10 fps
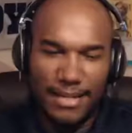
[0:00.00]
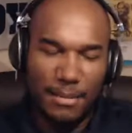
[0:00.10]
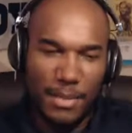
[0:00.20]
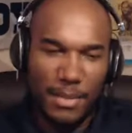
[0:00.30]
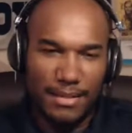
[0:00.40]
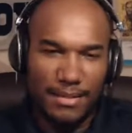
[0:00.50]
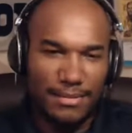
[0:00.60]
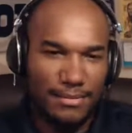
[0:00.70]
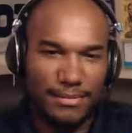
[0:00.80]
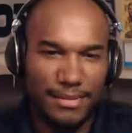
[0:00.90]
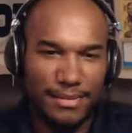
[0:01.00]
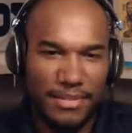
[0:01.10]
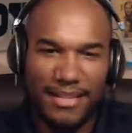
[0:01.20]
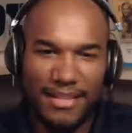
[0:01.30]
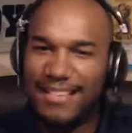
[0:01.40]
I mean, there's
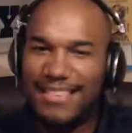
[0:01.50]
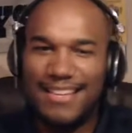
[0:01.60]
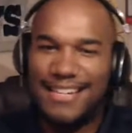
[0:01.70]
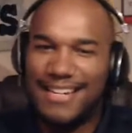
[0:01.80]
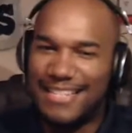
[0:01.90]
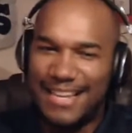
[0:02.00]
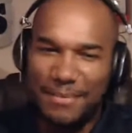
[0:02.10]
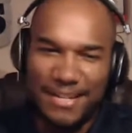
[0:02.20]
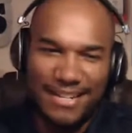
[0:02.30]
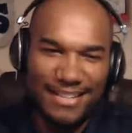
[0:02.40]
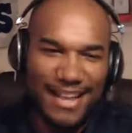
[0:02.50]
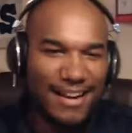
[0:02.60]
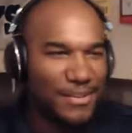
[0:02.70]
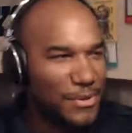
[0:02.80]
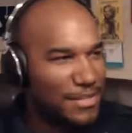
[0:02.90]
a lot of things like that, man. A lot
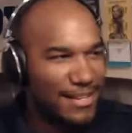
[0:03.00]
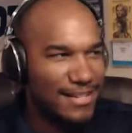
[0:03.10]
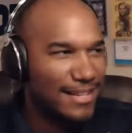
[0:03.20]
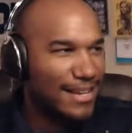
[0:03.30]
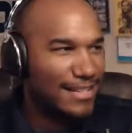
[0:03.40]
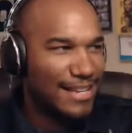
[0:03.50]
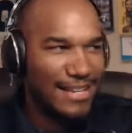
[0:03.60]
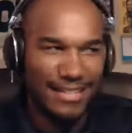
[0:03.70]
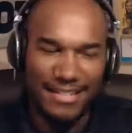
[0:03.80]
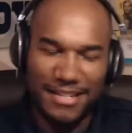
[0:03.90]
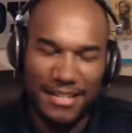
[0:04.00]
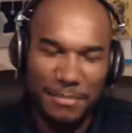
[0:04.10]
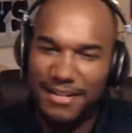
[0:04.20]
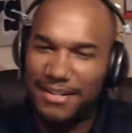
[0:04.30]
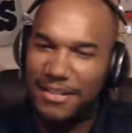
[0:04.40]
of little things like that
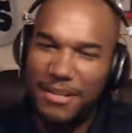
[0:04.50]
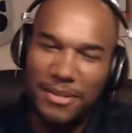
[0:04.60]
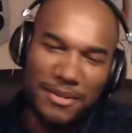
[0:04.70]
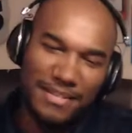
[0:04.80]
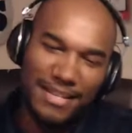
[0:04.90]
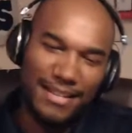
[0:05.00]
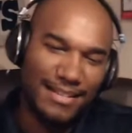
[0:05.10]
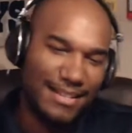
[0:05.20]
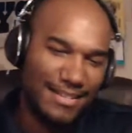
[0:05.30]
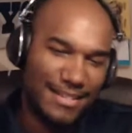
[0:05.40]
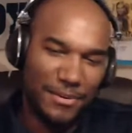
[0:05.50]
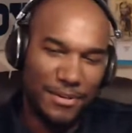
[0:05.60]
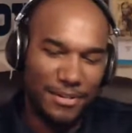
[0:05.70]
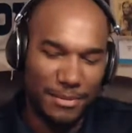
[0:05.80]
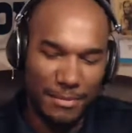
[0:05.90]
comparing to the UFC that they just get
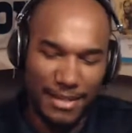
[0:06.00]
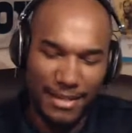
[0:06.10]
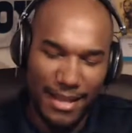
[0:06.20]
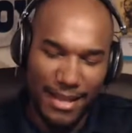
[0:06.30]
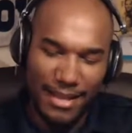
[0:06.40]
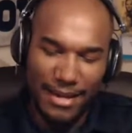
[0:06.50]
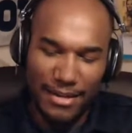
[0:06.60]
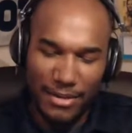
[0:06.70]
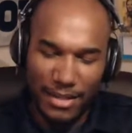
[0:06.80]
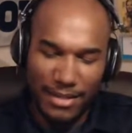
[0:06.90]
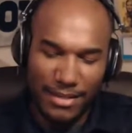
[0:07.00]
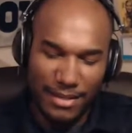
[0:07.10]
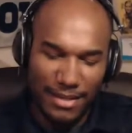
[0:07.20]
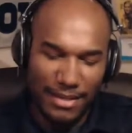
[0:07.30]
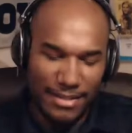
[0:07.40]
wrong, man. And I know,
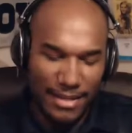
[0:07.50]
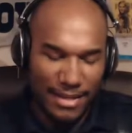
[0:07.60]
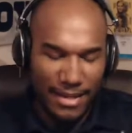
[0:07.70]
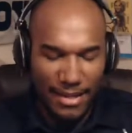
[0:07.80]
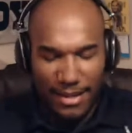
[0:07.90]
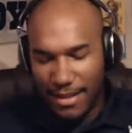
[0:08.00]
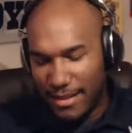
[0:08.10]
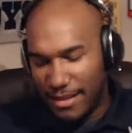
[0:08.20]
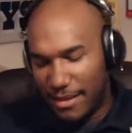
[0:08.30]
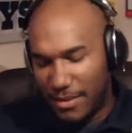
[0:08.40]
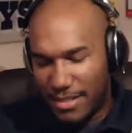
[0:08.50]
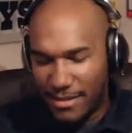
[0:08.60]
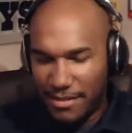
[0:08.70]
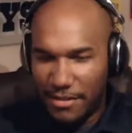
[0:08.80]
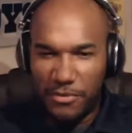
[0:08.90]
like you said, it's
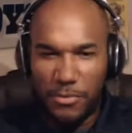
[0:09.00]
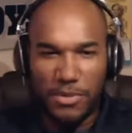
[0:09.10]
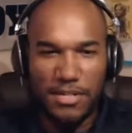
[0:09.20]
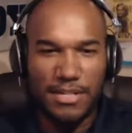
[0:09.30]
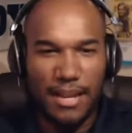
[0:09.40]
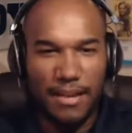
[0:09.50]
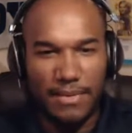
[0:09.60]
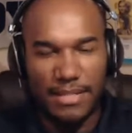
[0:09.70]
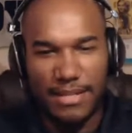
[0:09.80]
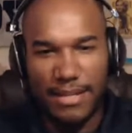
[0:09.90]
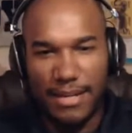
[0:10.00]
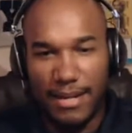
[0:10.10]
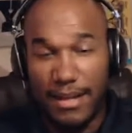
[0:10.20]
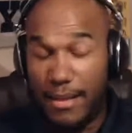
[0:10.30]
the different worlds, obviously, and